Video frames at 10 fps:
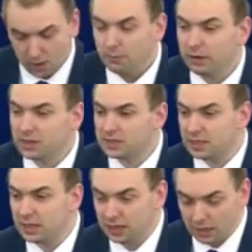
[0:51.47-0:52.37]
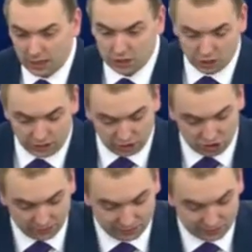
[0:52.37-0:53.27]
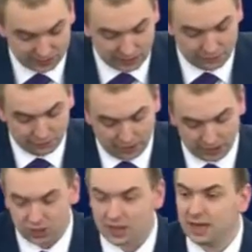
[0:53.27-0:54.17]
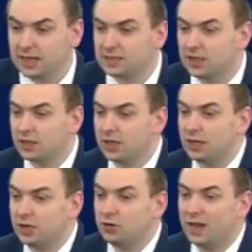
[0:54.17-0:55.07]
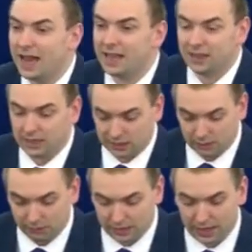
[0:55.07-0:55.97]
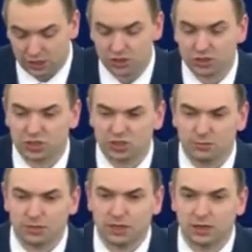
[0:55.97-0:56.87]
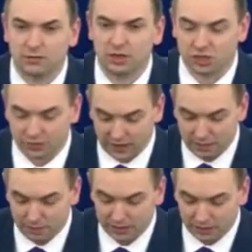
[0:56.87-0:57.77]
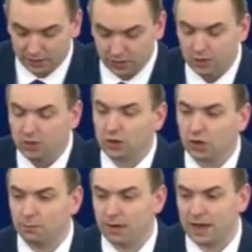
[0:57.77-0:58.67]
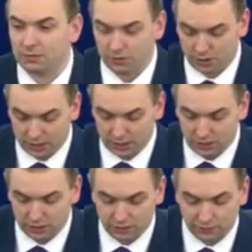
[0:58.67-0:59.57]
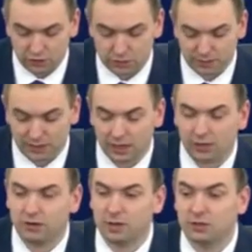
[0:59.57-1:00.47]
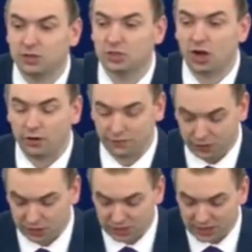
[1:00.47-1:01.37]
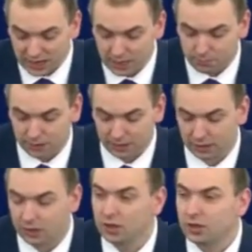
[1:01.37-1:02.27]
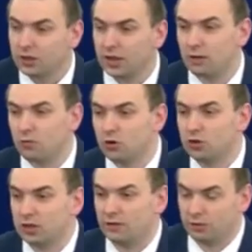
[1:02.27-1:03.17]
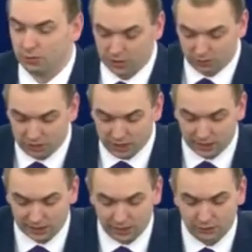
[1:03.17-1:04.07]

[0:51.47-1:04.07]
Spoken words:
Because the Attorney-General's advice is that the UK legal obligations are something in the region of £8 billion, compared with the divorce bill agreement of £39 billion, that would, if there were no deal, leave